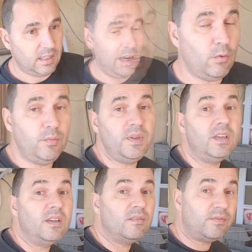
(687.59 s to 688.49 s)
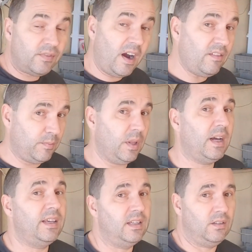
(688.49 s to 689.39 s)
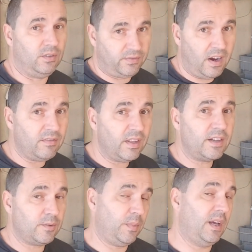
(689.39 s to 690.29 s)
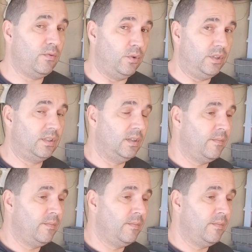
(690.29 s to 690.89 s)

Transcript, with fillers: that would be five ply or five layers plywood,